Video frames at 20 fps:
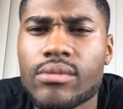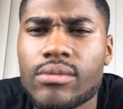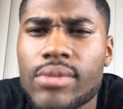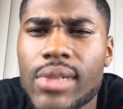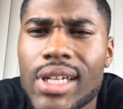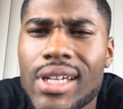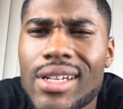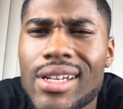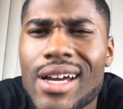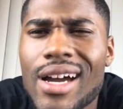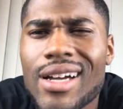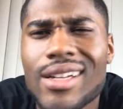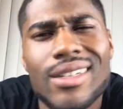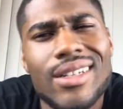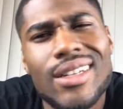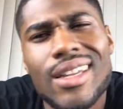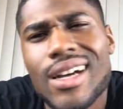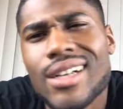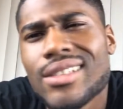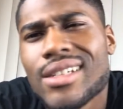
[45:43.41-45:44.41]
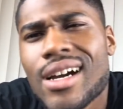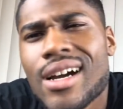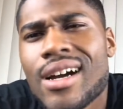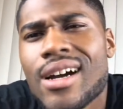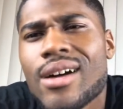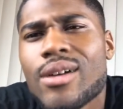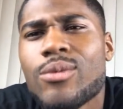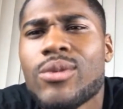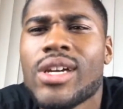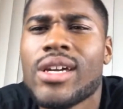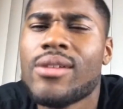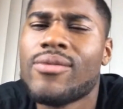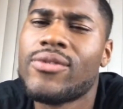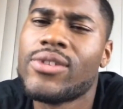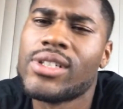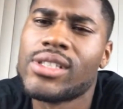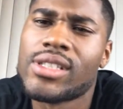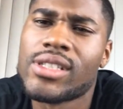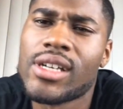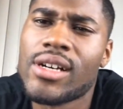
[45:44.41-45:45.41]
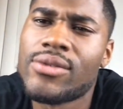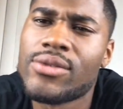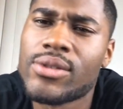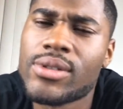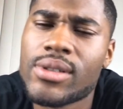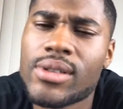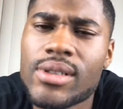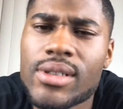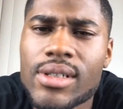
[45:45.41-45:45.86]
But he like, nah, we ain't finna suffer.